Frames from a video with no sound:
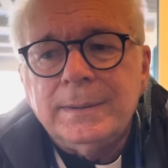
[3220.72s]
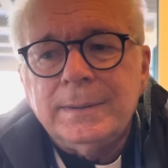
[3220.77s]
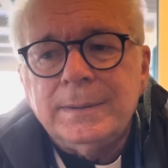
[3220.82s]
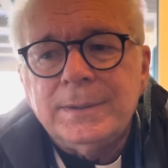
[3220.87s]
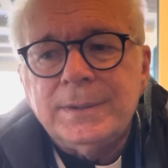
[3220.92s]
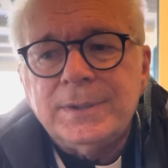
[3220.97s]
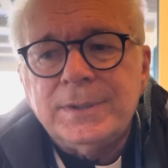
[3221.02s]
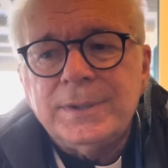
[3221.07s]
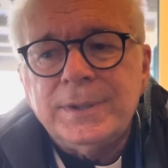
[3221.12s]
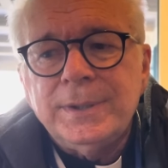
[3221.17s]

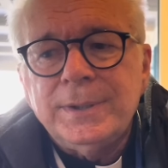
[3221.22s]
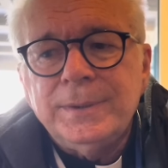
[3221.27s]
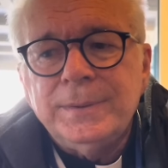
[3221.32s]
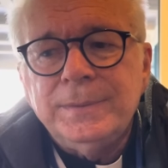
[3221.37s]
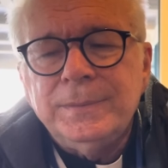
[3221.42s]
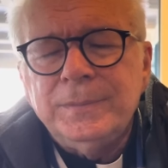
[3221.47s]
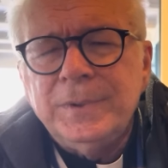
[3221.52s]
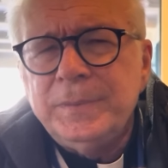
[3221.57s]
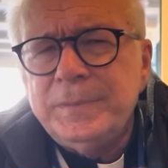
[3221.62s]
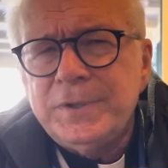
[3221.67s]
So
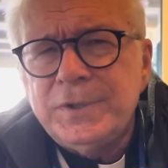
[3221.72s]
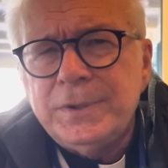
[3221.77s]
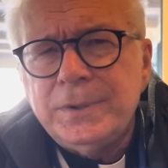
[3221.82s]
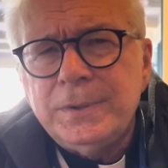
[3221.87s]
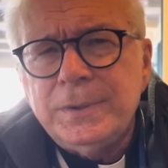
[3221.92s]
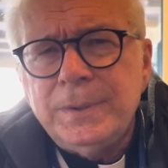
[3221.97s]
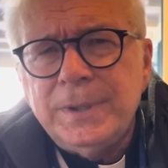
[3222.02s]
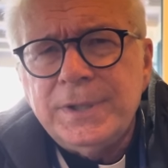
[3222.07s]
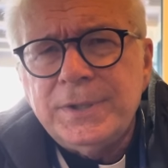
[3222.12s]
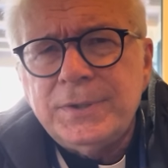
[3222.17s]
what was your
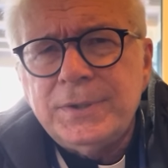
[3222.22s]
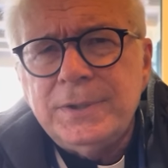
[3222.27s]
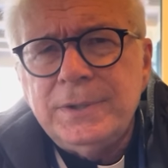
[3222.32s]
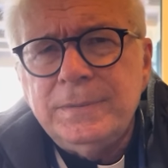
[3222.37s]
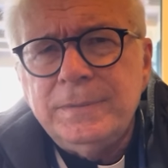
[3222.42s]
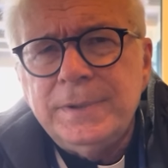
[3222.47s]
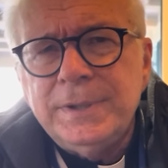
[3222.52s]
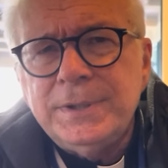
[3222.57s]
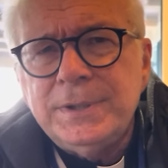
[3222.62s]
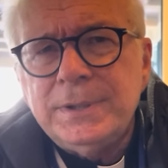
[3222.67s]
question
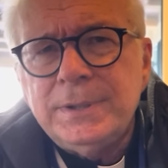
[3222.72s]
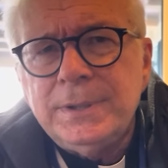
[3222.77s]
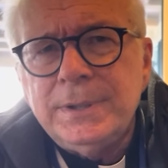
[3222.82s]
originally?